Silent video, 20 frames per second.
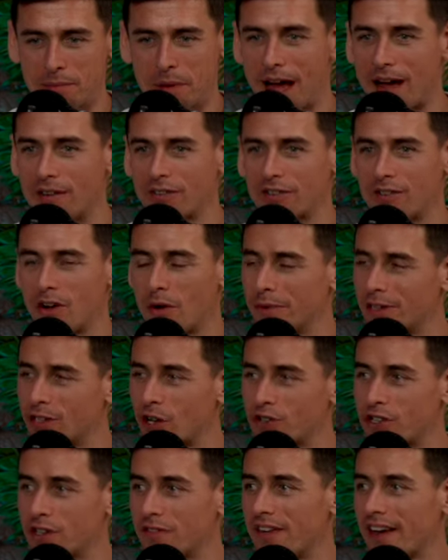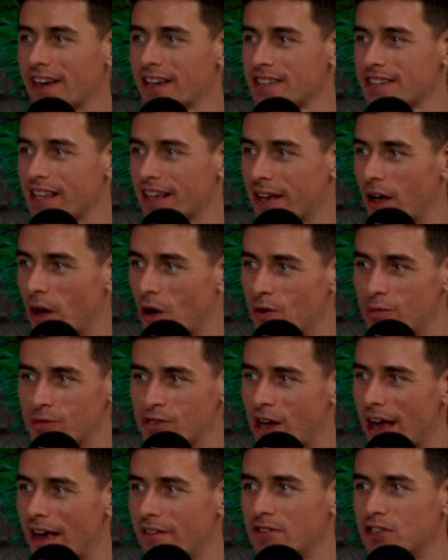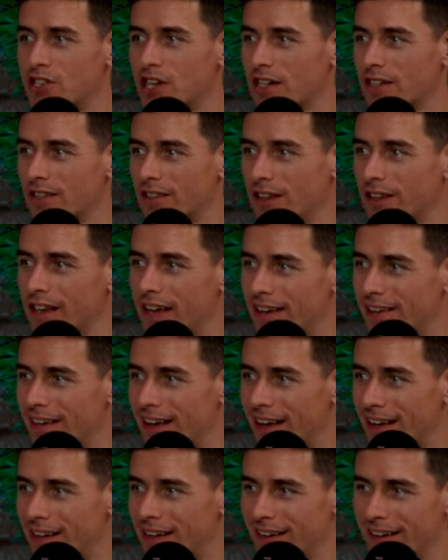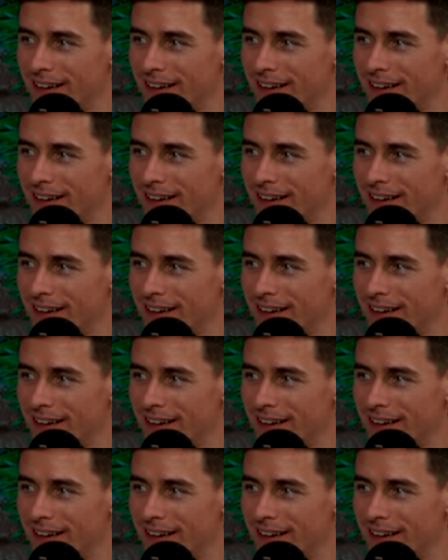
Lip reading: I've got my dodgy Fire Stick at home. It's got every channel on it, yeah.